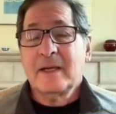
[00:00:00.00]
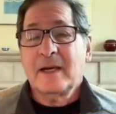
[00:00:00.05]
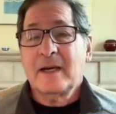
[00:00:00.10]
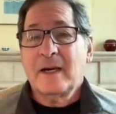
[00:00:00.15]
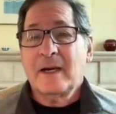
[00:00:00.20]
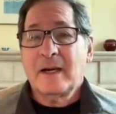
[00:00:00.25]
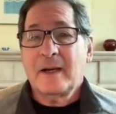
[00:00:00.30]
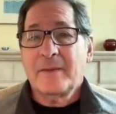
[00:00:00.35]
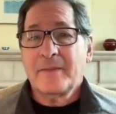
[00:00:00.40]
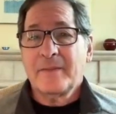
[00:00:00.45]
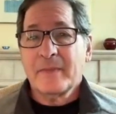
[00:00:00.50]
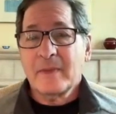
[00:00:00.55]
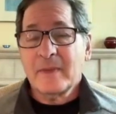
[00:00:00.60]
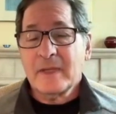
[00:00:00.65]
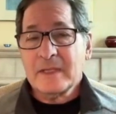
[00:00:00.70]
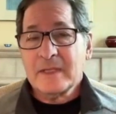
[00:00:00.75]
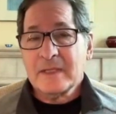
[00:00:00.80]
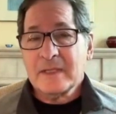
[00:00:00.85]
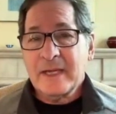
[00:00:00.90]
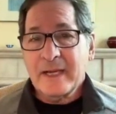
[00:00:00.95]

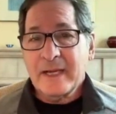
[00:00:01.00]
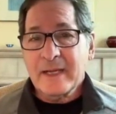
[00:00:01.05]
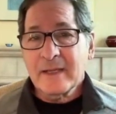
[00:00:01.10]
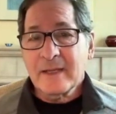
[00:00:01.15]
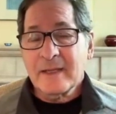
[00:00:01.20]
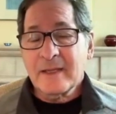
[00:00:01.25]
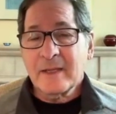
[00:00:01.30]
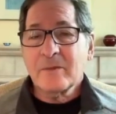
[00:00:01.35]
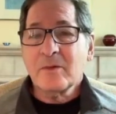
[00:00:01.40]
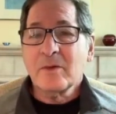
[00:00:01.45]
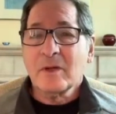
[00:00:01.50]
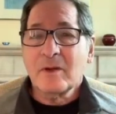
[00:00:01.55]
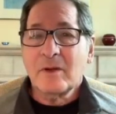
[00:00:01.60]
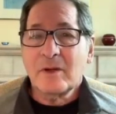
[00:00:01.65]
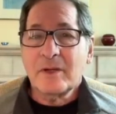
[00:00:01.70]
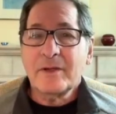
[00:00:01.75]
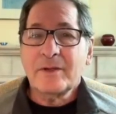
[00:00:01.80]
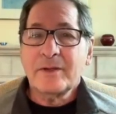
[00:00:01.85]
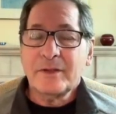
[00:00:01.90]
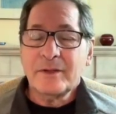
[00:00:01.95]
The second thing we're
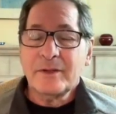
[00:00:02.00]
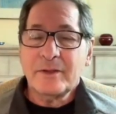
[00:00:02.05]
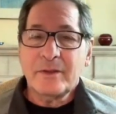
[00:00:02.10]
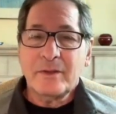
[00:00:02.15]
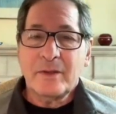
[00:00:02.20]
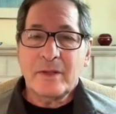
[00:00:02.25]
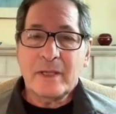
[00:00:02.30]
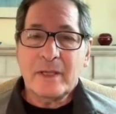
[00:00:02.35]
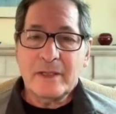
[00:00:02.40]
going to do